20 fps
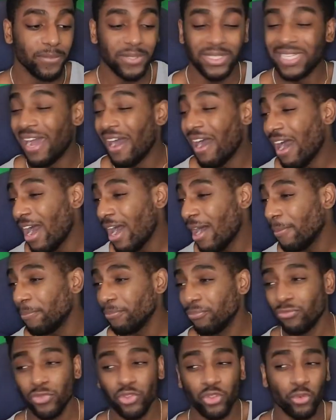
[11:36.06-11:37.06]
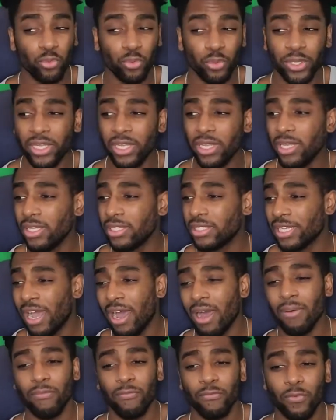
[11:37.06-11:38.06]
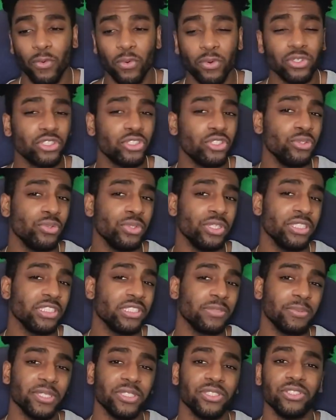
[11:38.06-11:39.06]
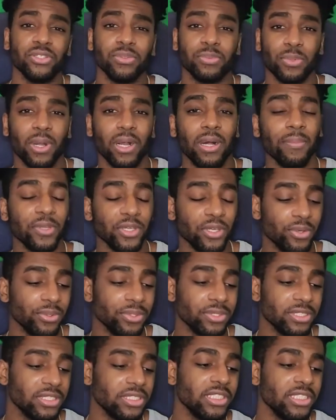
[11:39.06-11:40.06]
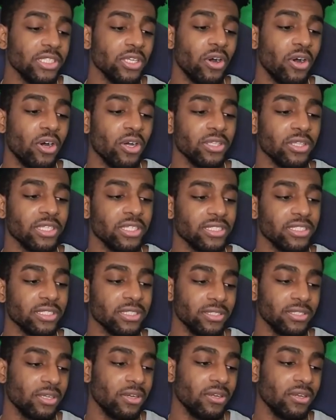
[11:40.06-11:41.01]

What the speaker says: Top 3, top 4 shooting splits you're probably going to see on this